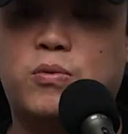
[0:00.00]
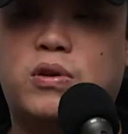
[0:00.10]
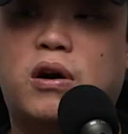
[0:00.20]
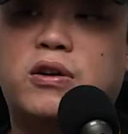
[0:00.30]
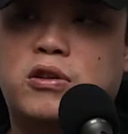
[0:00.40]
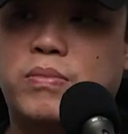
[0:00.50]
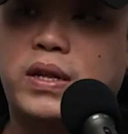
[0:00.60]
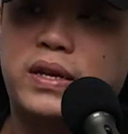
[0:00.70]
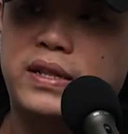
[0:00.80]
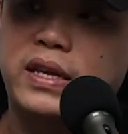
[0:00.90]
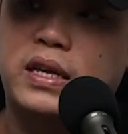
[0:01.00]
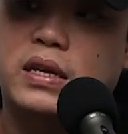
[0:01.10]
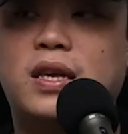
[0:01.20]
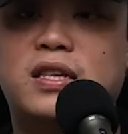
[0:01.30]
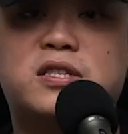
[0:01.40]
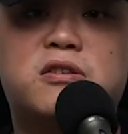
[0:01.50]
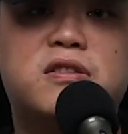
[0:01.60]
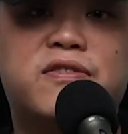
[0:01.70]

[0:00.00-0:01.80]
It will automatically install the